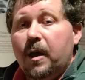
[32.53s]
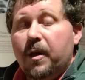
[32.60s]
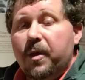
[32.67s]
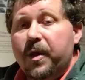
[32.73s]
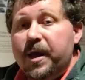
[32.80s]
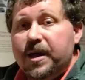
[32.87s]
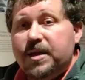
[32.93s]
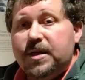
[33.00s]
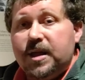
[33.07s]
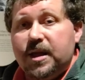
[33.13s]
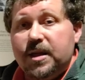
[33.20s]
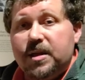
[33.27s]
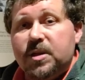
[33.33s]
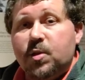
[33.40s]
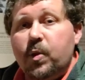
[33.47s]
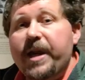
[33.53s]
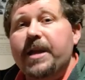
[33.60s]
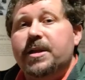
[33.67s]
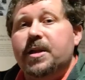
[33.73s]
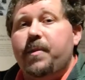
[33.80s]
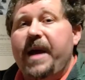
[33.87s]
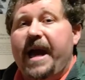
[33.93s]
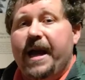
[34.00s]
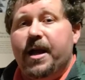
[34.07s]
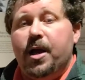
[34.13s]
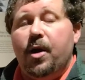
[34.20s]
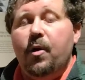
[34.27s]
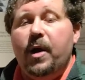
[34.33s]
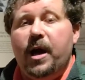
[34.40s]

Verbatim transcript: This is sweet tobacco,